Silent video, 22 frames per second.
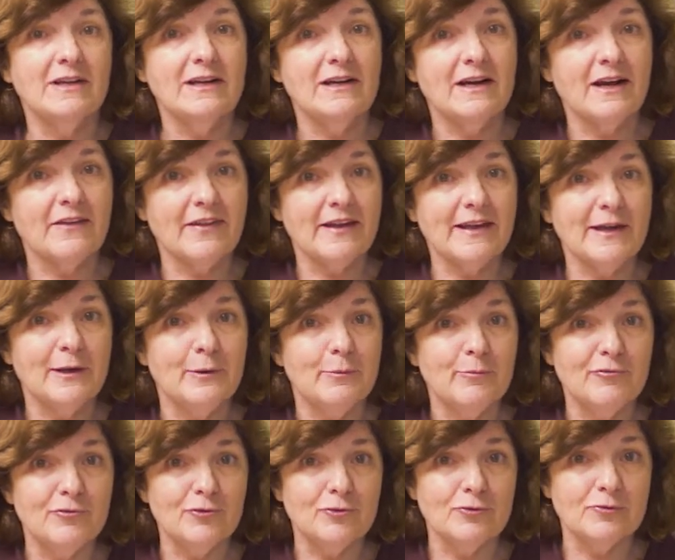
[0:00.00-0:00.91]
Are they
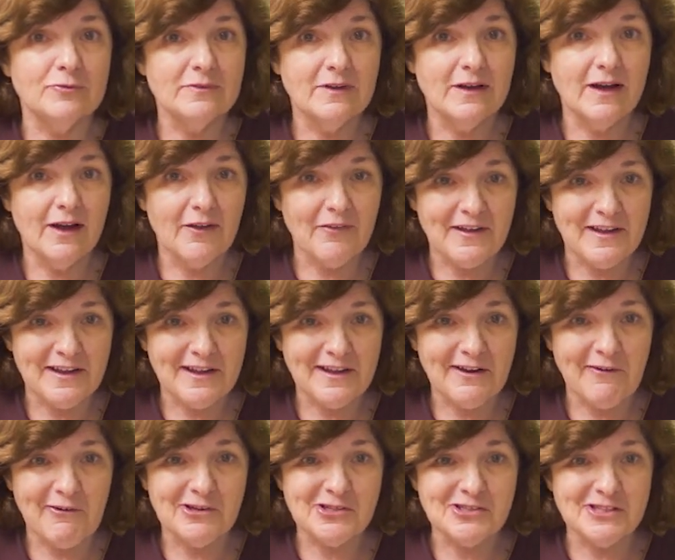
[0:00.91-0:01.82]
helpful? Are they
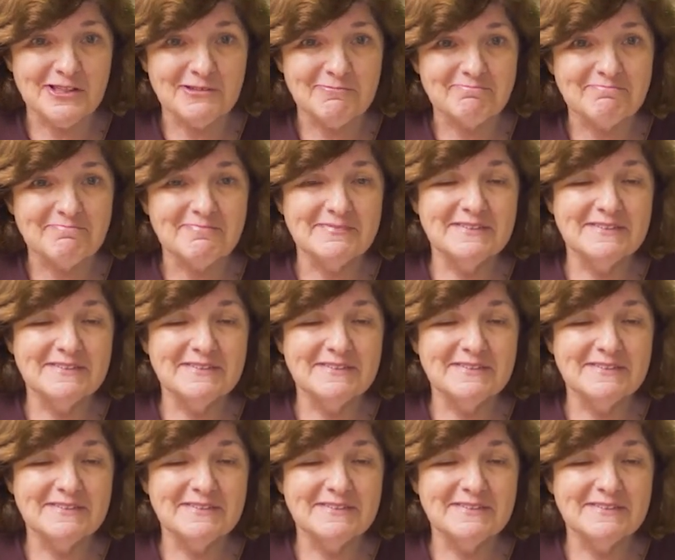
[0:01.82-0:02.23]
encouraging?